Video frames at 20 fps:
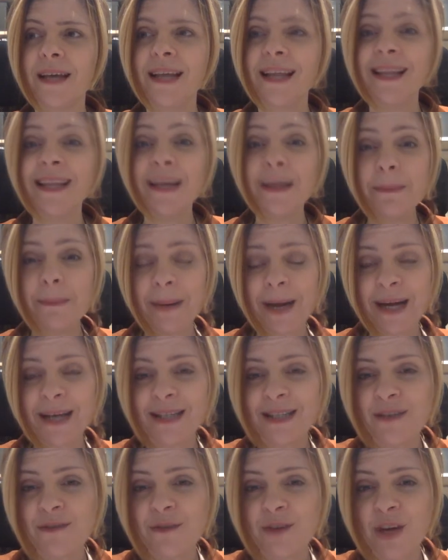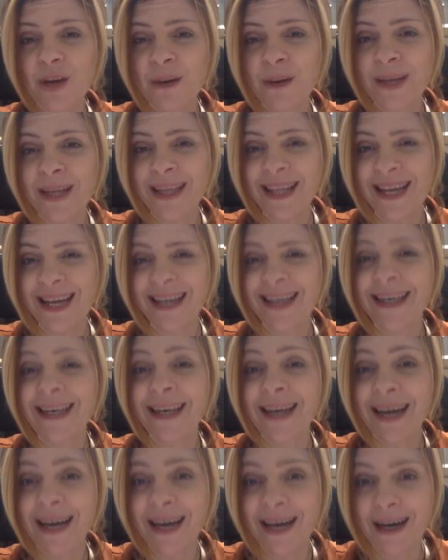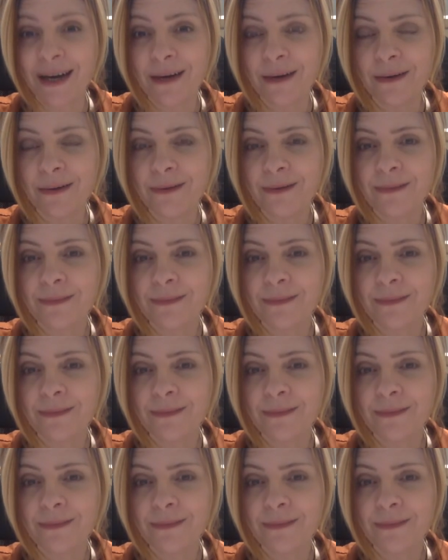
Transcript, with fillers: The impact of knowing that now